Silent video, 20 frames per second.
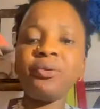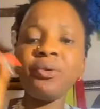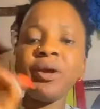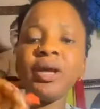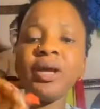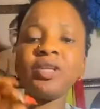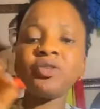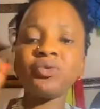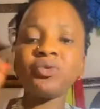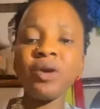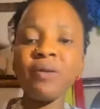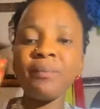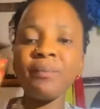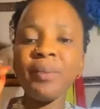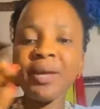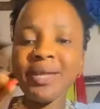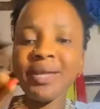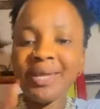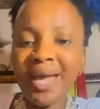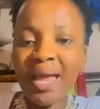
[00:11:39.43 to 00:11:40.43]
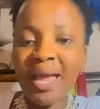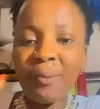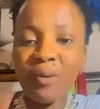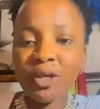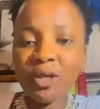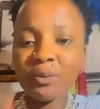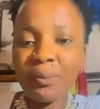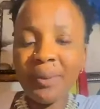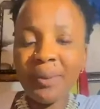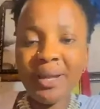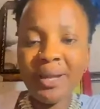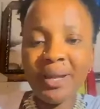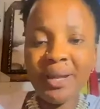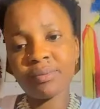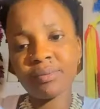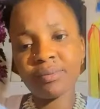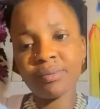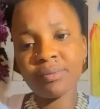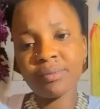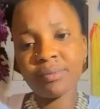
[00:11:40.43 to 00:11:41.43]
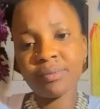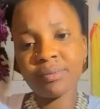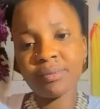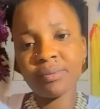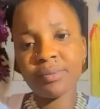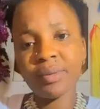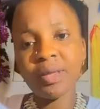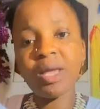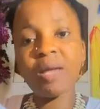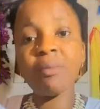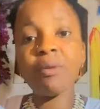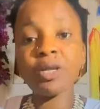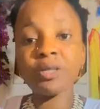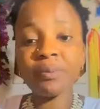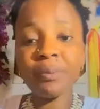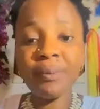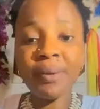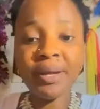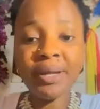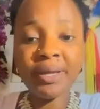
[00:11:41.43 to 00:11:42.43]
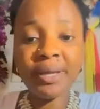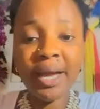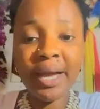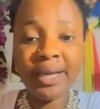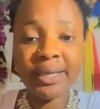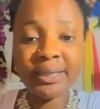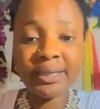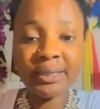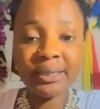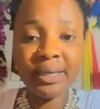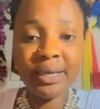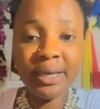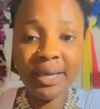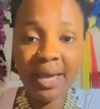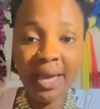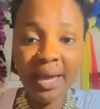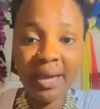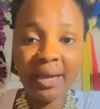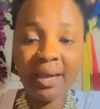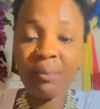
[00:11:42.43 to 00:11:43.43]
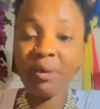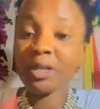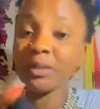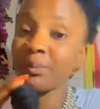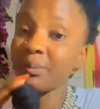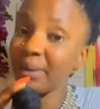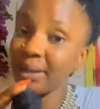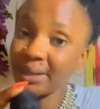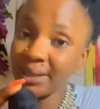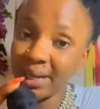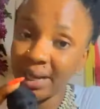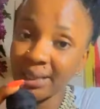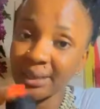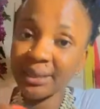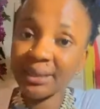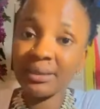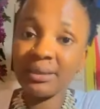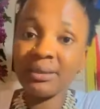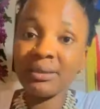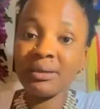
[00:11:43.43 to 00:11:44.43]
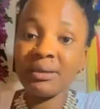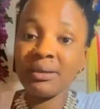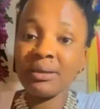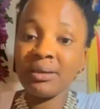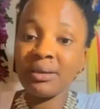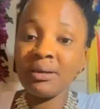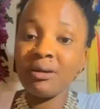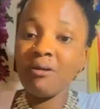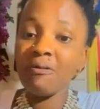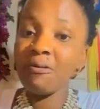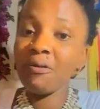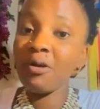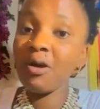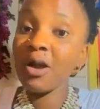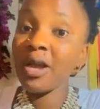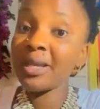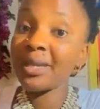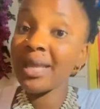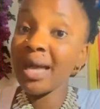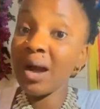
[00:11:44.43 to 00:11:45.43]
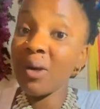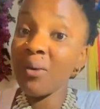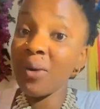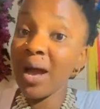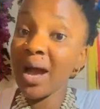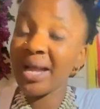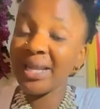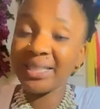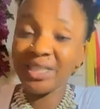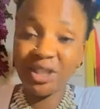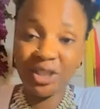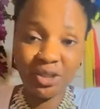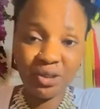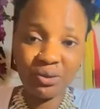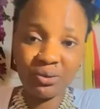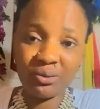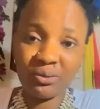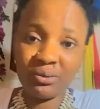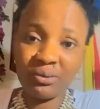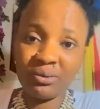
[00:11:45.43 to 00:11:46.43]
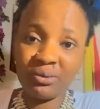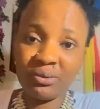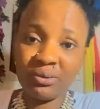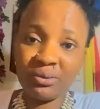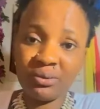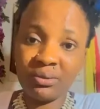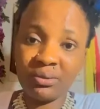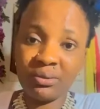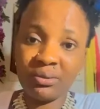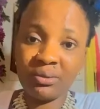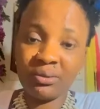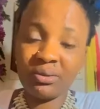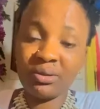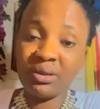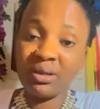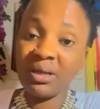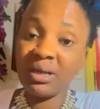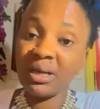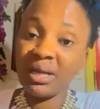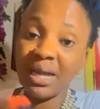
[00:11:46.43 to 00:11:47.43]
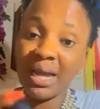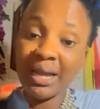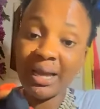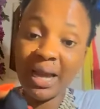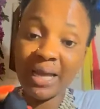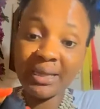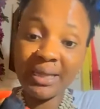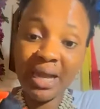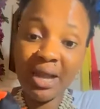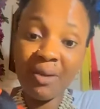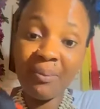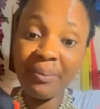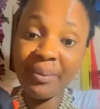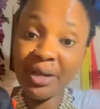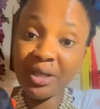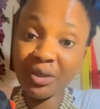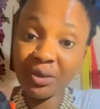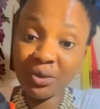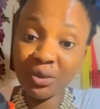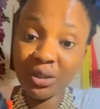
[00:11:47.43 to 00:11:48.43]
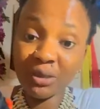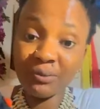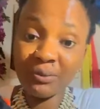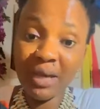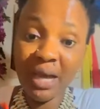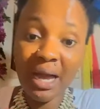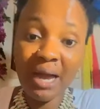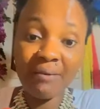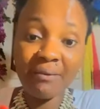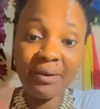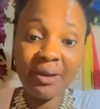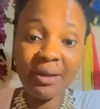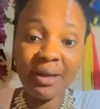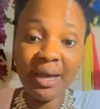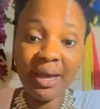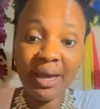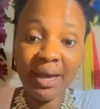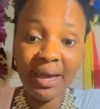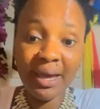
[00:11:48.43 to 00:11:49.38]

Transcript: Do it at midnight. It must be midnight. Follow it that way. I teach you. Like I tell you, measles. If you're having